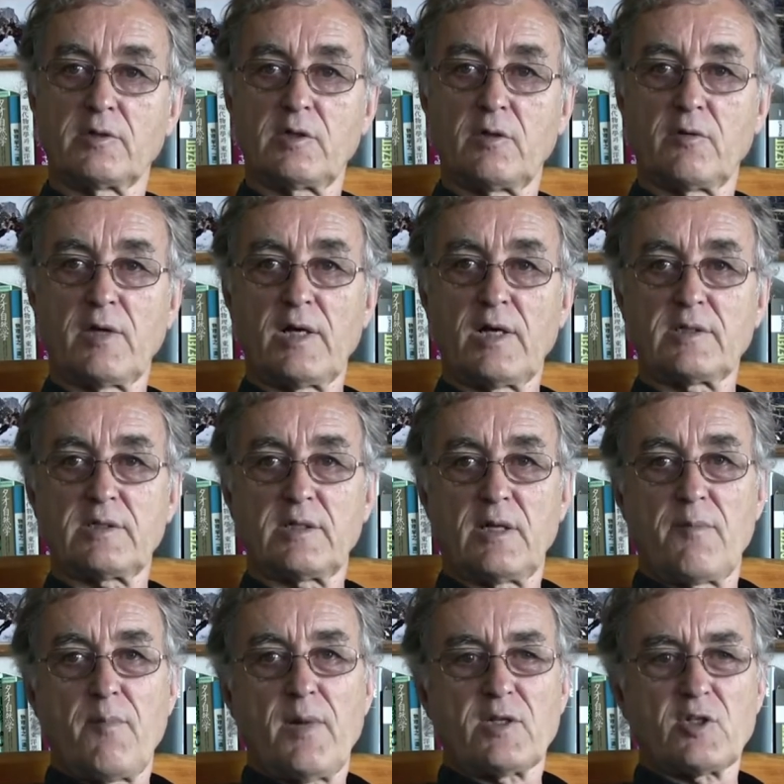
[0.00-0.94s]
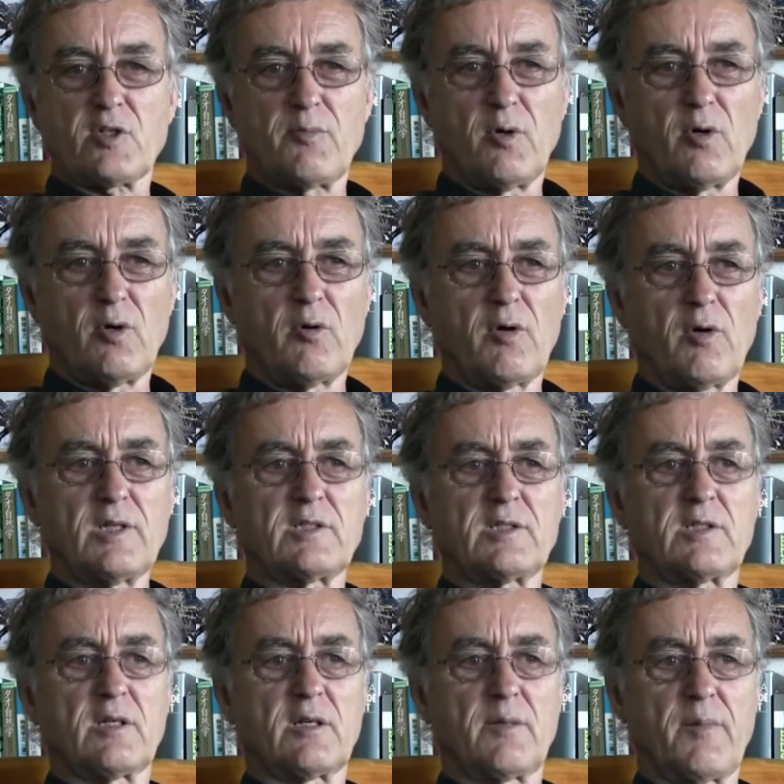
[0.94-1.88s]
So there's a much more
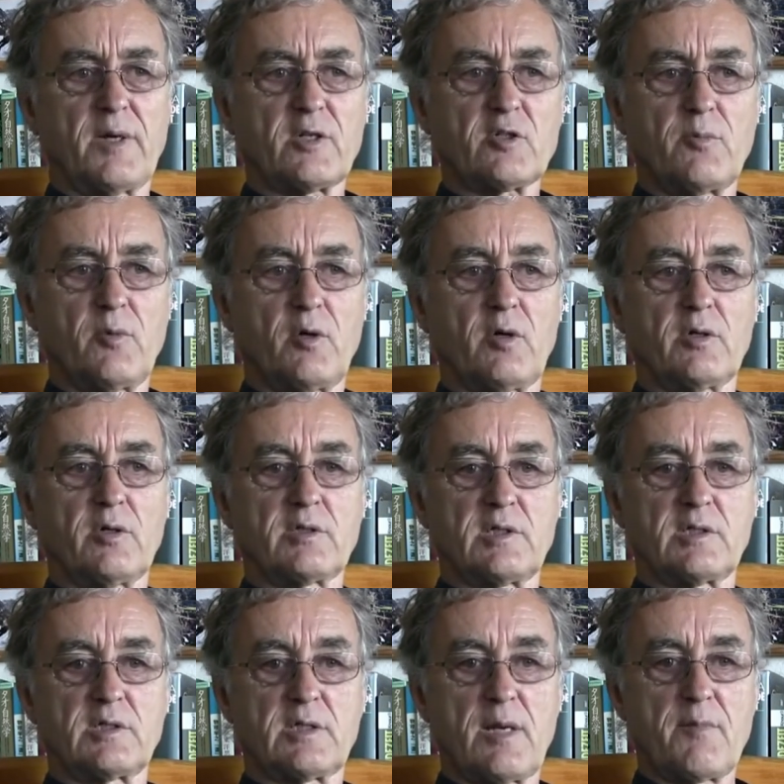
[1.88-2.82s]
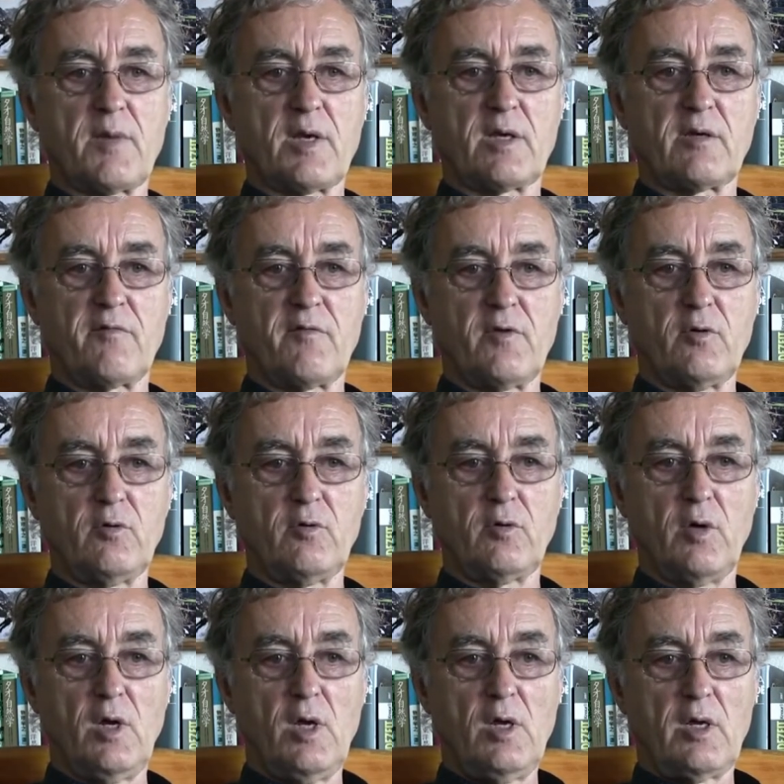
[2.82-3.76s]
holistic, a much more systemic
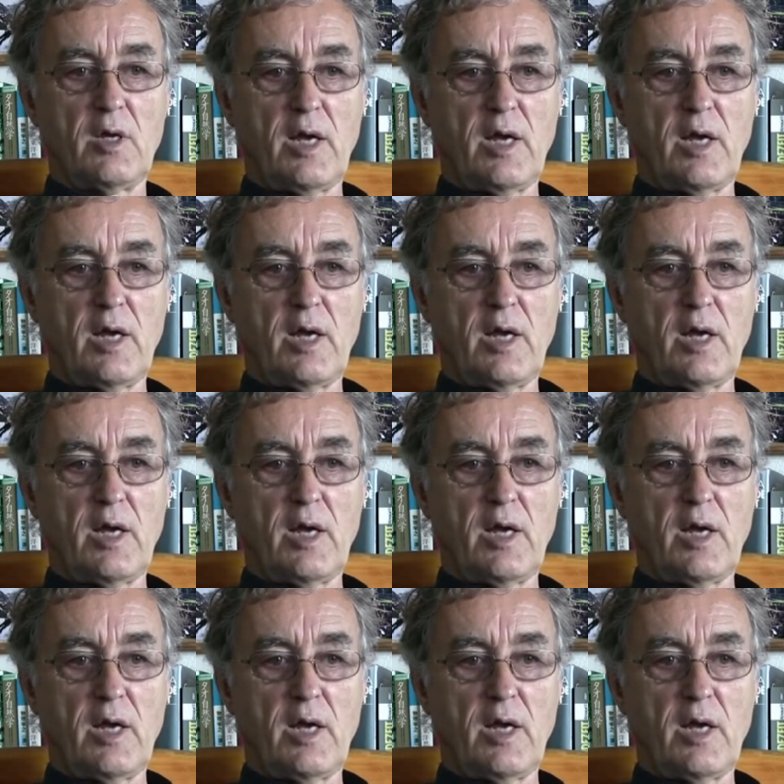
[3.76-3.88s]
view